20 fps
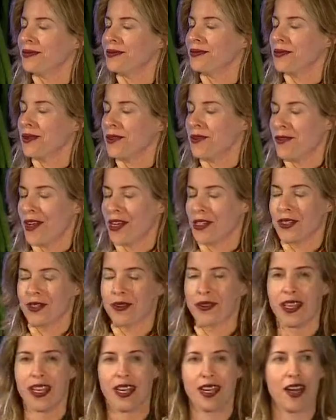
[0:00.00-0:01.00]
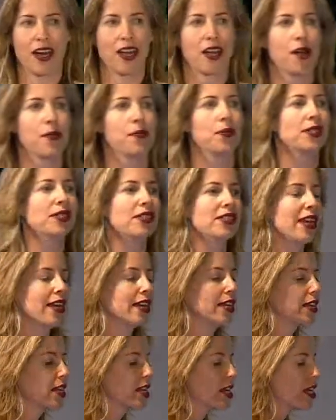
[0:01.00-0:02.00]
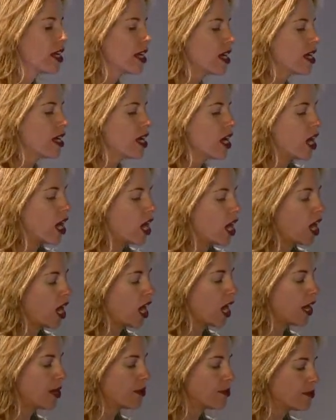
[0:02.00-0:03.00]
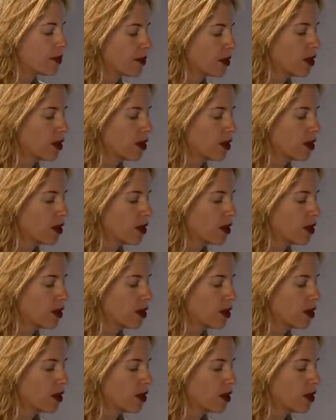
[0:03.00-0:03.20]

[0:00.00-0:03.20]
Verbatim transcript: professor that got up and said, um,